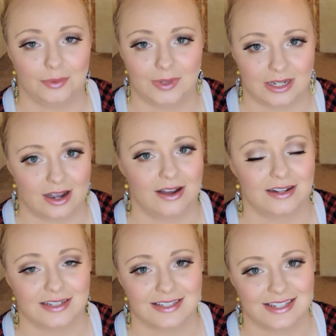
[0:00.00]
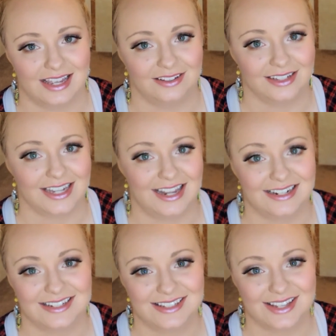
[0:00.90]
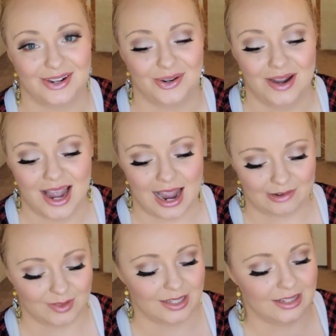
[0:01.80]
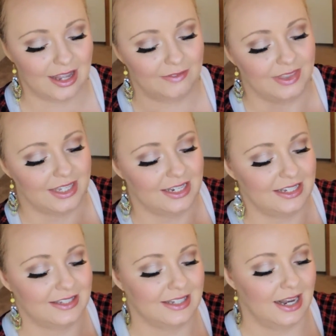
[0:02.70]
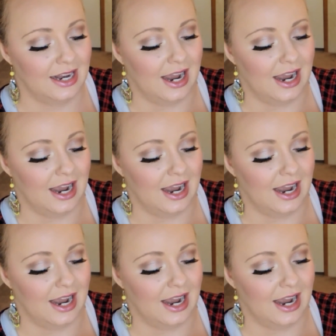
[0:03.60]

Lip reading: they will be on sale again. So I really love these.